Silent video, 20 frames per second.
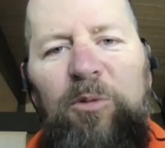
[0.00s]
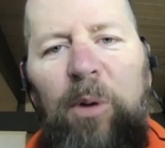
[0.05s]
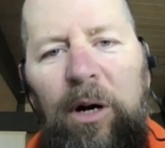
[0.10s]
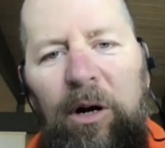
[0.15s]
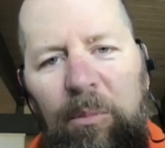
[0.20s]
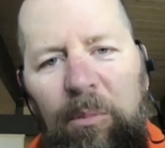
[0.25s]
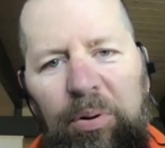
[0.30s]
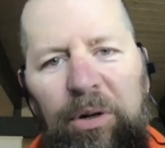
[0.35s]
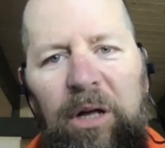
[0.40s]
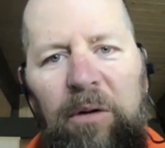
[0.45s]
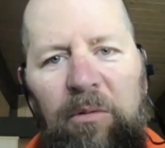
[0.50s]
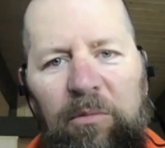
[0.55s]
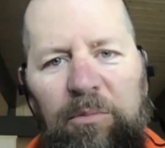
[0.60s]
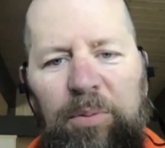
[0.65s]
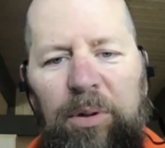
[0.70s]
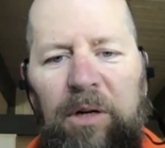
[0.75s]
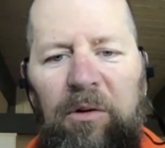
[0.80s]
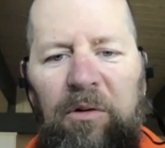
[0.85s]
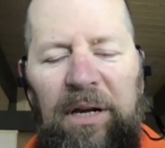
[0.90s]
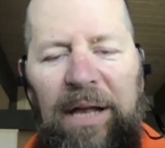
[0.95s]
part, you're
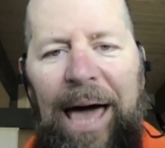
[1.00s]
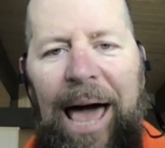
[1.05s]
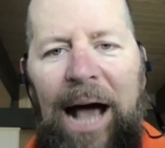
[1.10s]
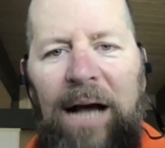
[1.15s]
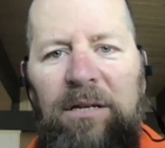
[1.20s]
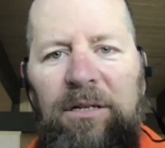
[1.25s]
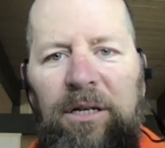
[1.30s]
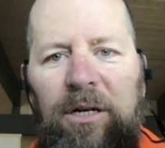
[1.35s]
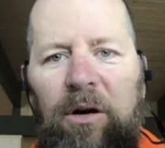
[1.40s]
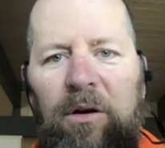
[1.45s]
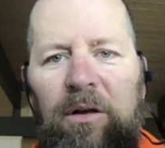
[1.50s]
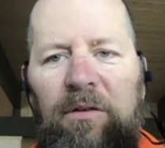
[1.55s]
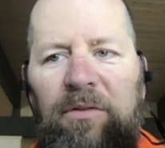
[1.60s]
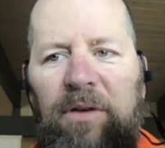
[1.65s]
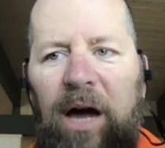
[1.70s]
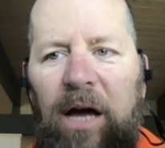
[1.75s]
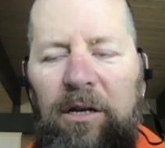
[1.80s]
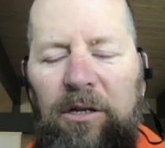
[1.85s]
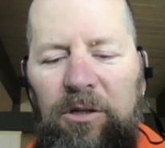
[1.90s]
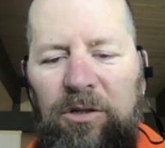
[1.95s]
pretty relaxed. You've
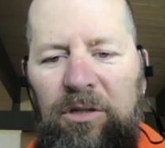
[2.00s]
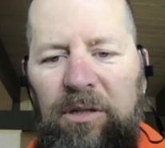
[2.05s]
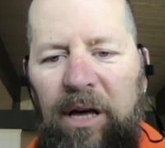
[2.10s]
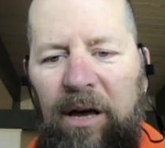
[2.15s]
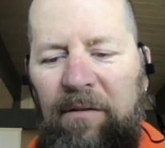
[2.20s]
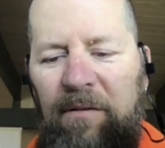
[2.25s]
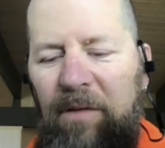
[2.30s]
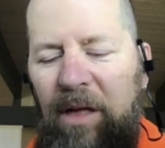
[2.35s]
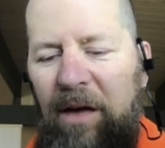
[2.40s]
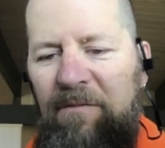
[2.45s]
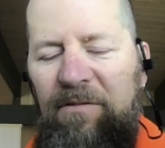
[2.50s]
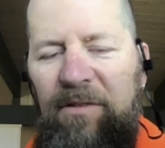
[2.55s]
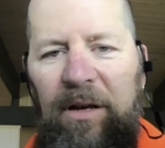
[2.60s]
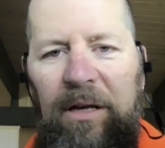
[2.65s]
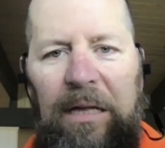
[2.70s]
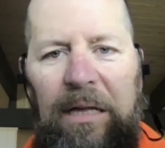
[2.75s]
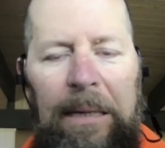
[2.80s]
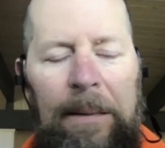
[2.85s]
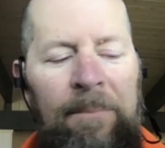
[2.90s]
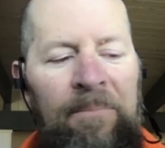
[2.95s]
gotten used to that
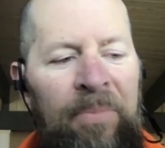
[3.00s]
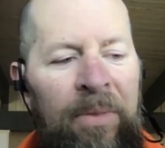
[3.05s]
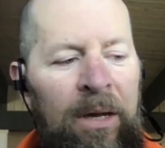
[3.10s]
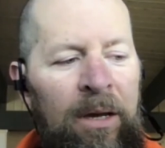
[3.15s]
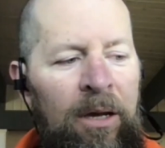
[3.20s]
feeling.